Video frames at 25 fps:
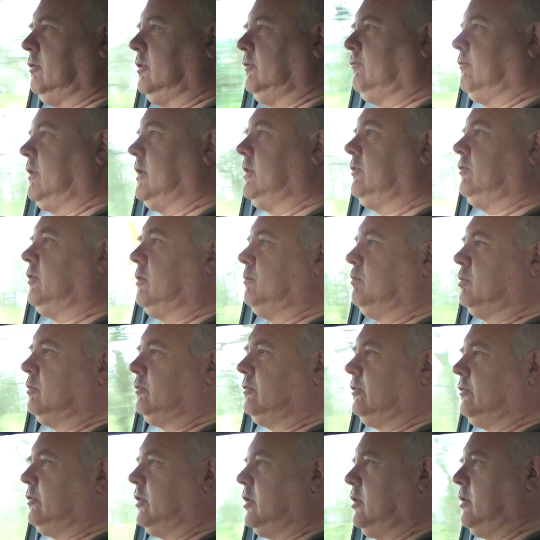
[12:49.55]
It's very simple
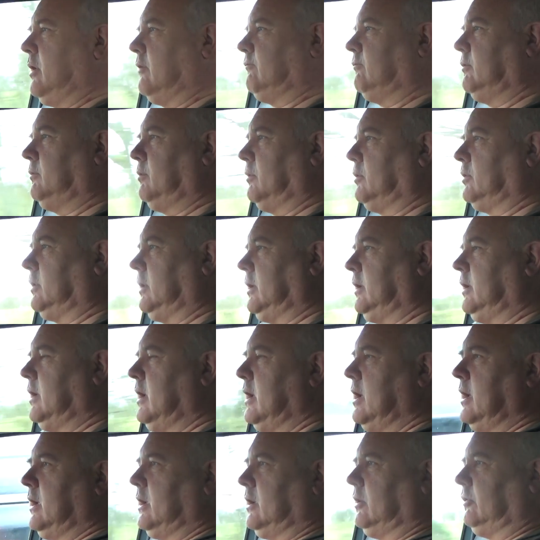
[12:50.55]
to do. Everybody
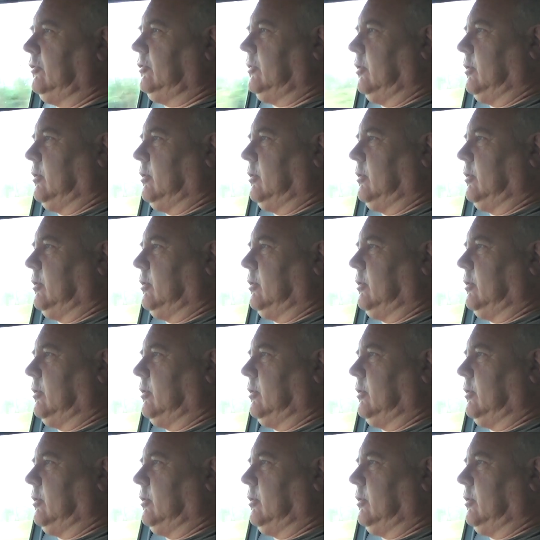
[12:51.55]
is